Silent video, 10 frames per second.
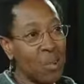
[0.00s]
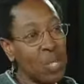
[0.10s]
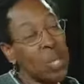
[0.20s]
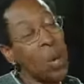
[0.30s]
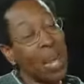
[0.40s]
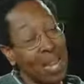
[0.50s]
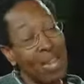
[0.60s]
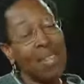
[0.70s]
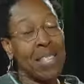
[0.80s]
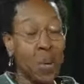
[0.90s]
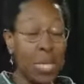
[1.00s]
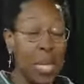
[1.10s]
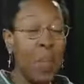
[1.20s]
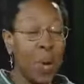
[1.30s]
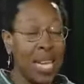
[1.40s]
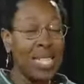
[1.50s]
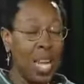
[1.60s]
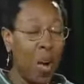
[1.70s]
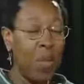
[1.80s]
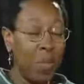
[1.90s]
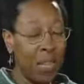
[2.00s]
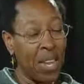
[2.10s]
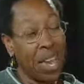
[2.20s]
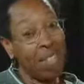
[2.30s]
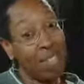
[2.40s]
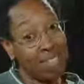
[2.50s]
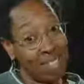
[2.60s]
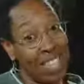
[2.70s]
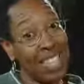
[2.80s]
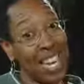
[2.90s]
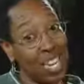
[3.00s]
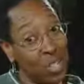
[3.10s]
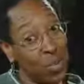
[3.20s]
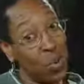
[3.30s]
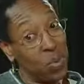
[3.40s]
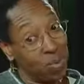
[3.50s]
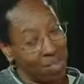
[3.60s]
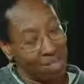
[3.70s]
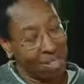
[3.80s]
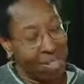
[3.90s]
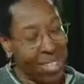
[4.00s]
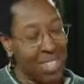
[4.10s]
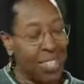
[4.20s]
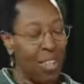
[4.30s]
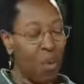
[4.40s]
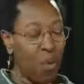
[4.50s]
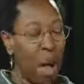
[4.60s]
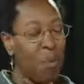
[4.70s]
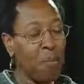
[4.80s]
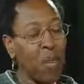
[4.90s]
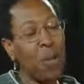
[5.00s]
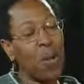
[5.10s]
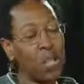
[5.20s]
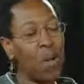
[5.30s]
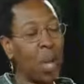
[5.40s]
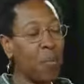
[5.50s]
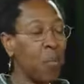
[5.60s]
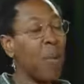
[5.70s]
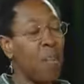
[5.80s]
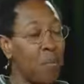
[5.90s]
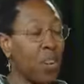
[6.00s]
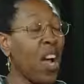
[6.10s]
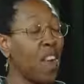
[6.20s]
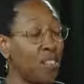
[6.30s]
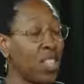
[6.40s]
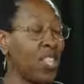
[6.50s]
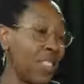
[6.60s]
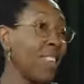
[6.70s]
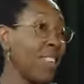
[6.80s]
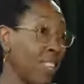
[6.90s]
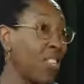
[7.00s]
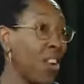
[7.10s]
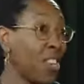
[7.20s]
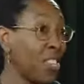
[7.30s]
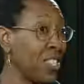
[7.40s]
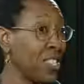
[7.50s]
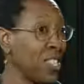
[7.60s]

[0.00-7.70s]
So in some ways, I hope that this thing that I do, that's a problem for them, also helps them have more confidence in talking to the